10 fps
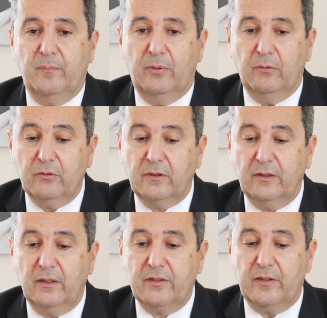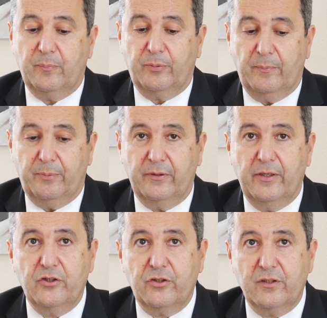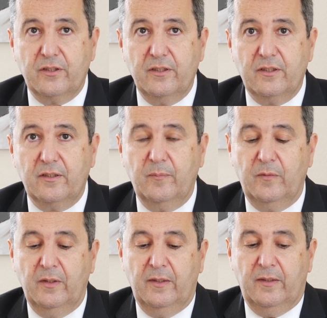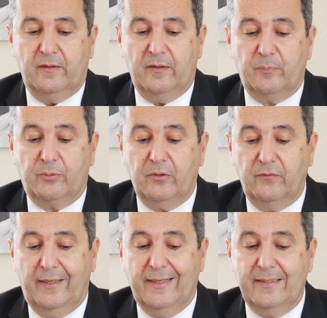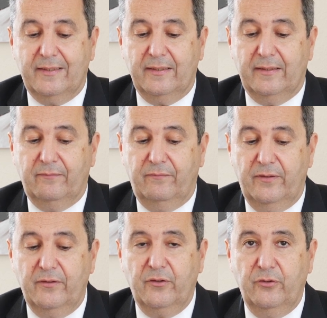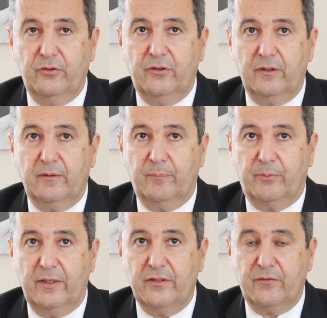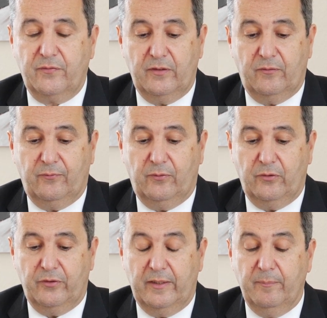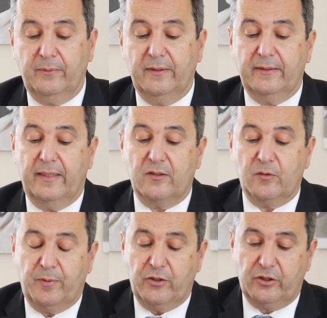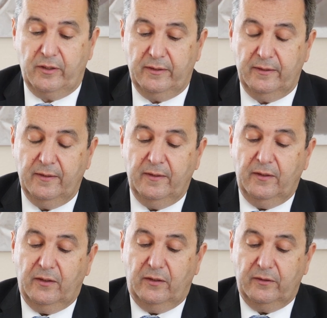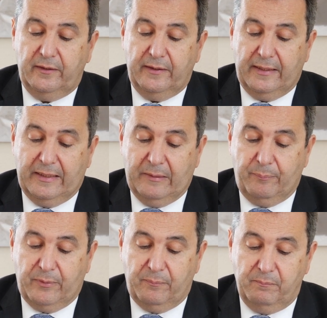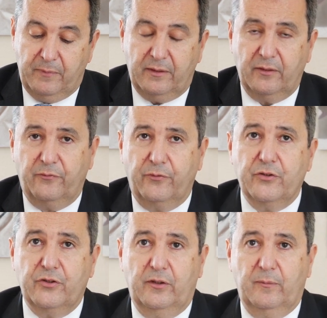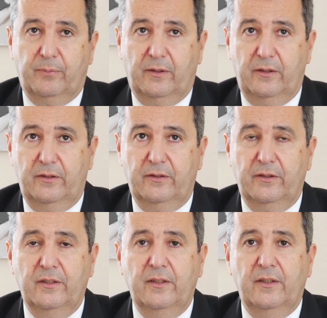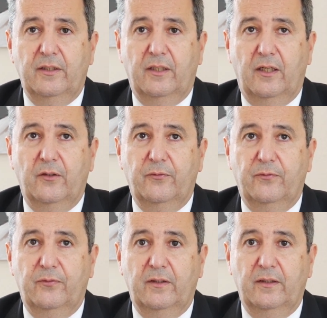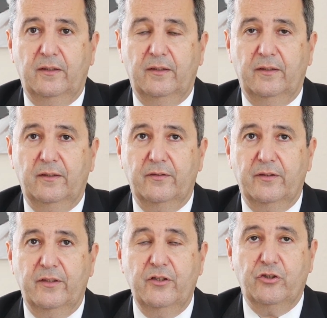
bone cuts and preparation system that provide a very good uh, press fit for the implant, especially on the epimetaphyseal part of uh, uh, the knee